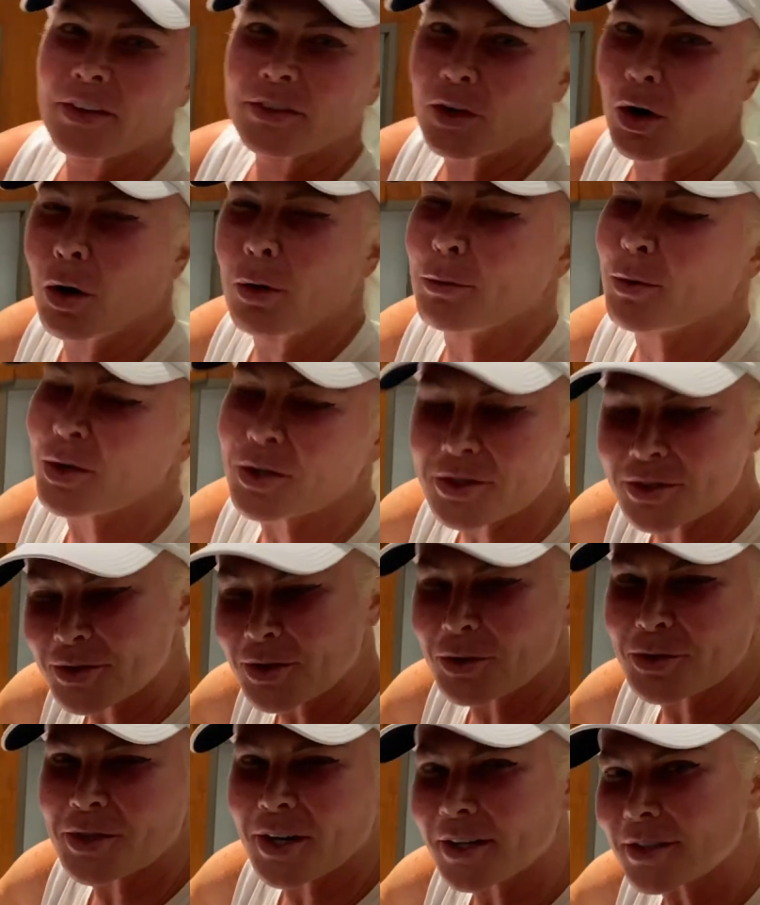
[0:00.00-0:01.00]
think the homeowners
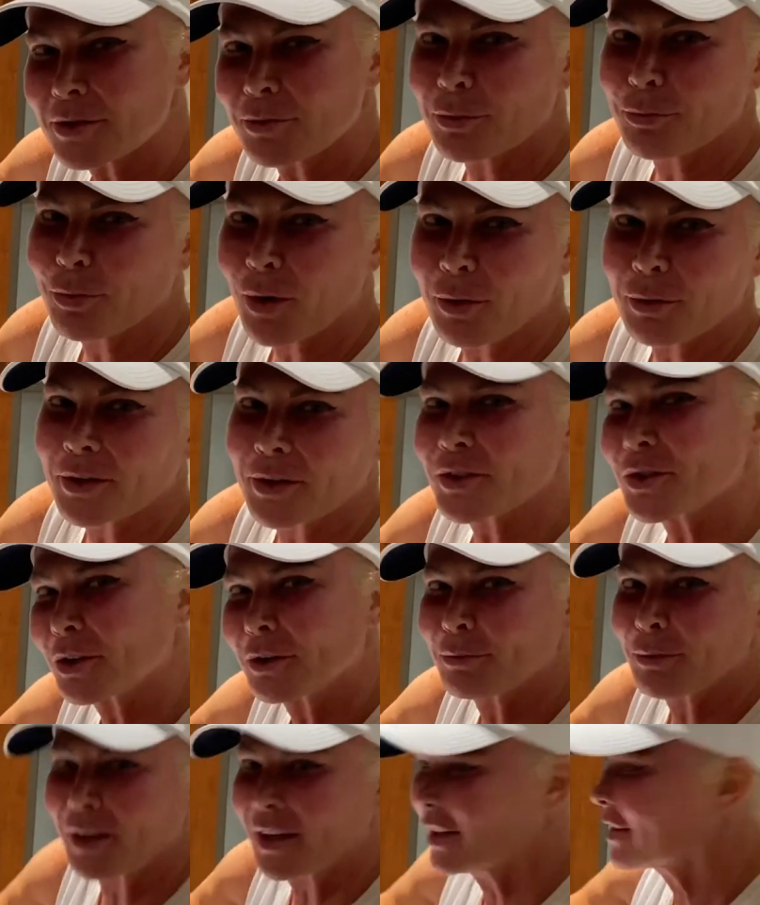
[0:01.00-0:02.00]
association would probably turn me